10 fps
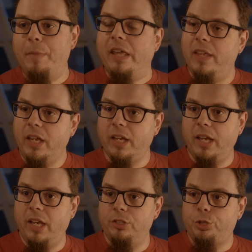I think,
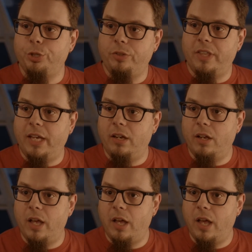in truth, that
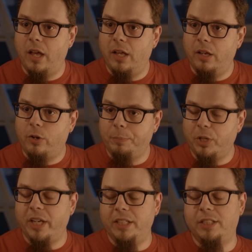
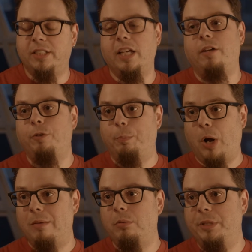CryptoKitties itself will
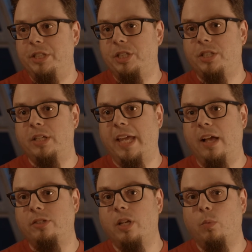probably just
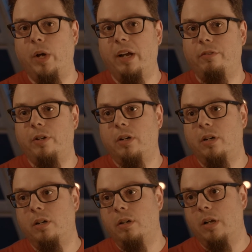count on
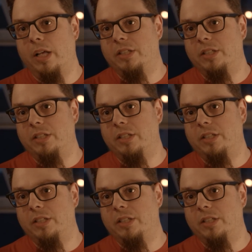whatever